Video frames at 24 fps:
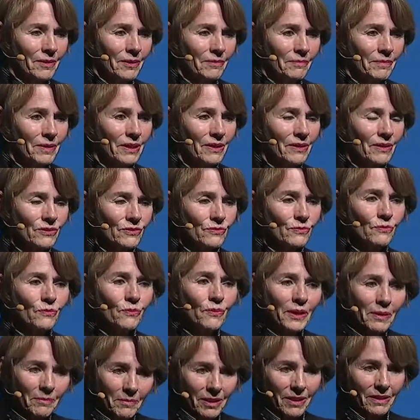Because
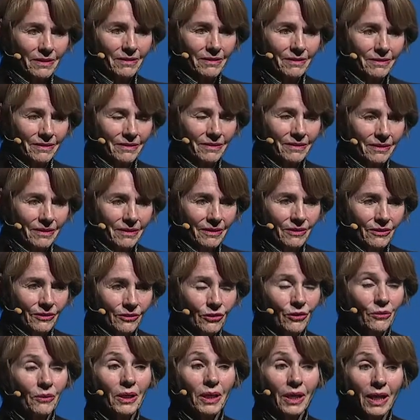women
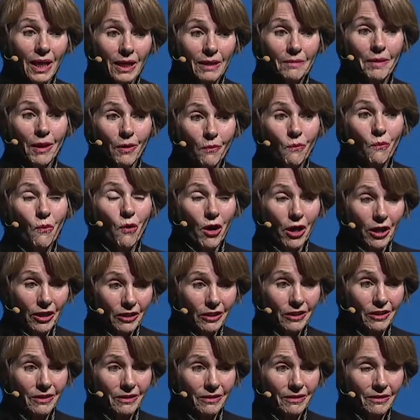know a lot about
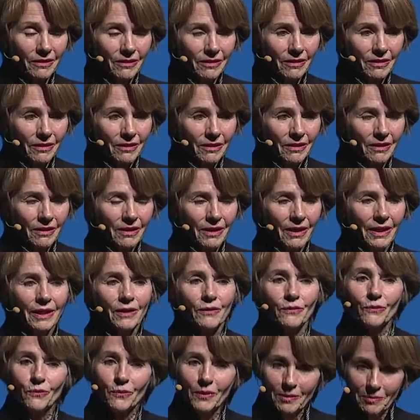water,
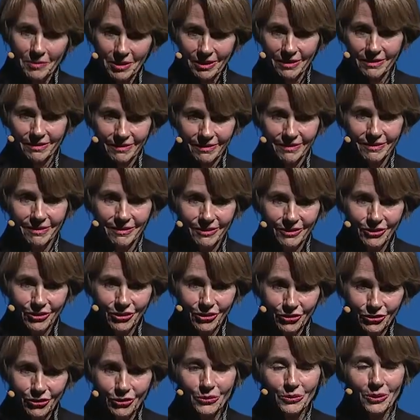and women
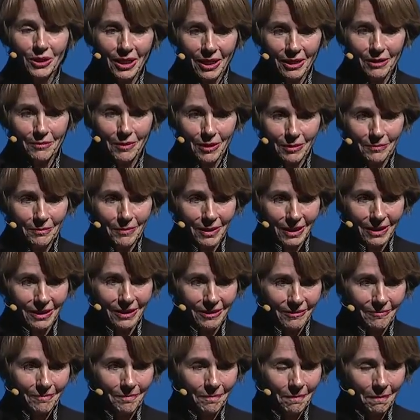know a lot about money.